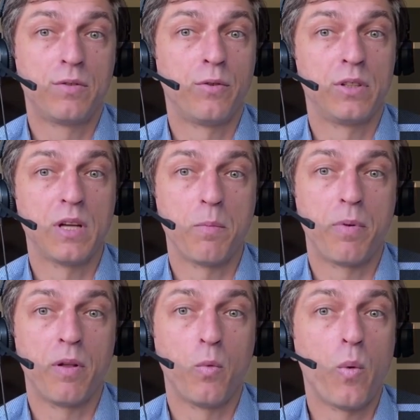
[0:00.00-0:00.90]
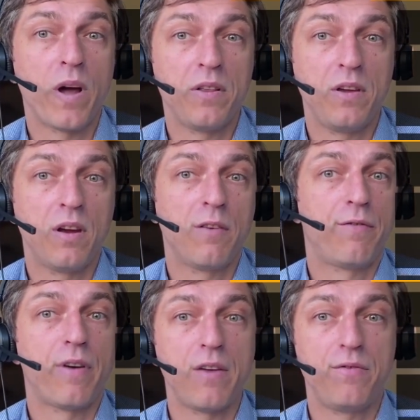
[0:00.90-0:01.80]
for example, 1 year,
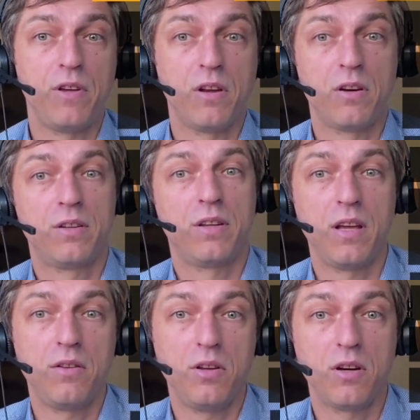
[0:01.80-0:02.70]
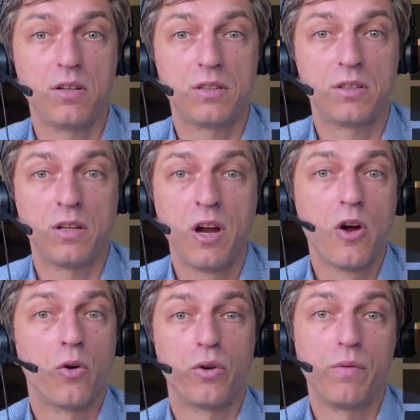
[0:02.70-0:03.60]
5 year, 10 years,
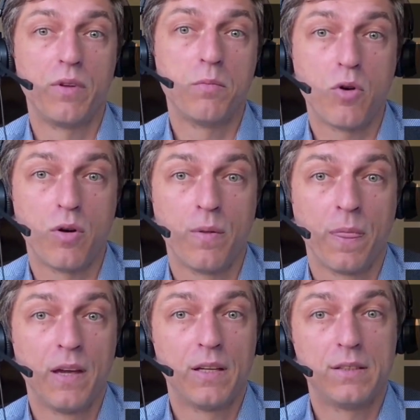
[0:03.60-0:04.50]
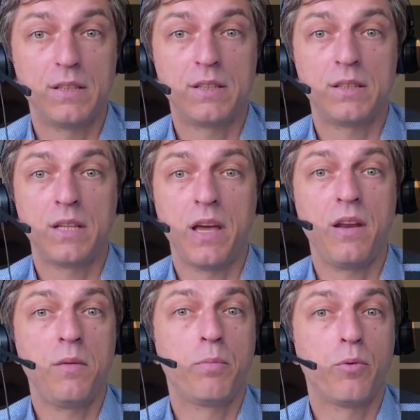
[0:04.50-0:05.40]
or even more. This is
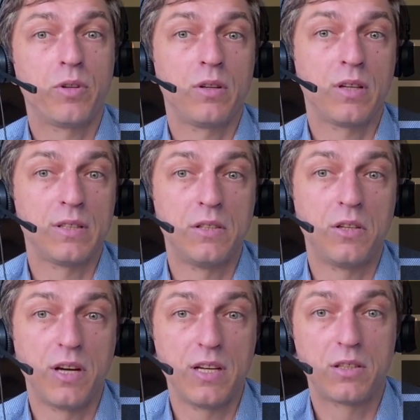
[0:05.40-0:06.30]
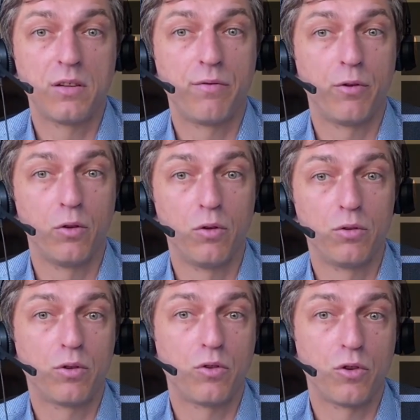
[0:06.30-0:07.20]
an important consideration for
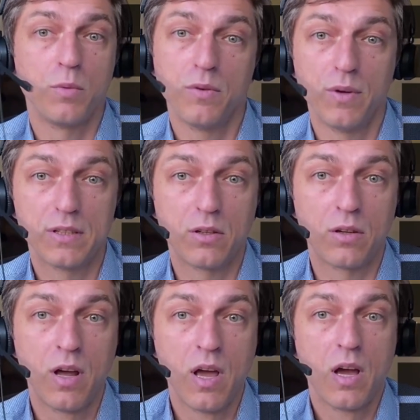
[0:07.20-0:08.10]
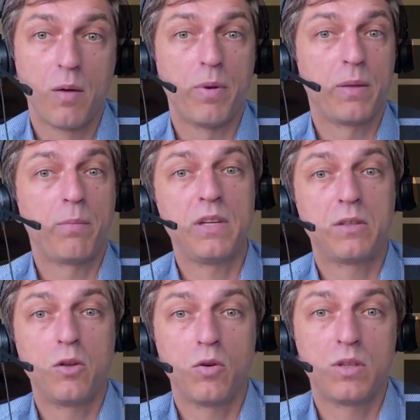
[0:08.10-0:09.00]
long-term investor, but
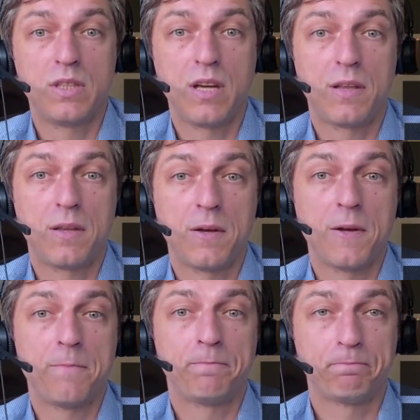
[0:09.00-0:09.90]
please note that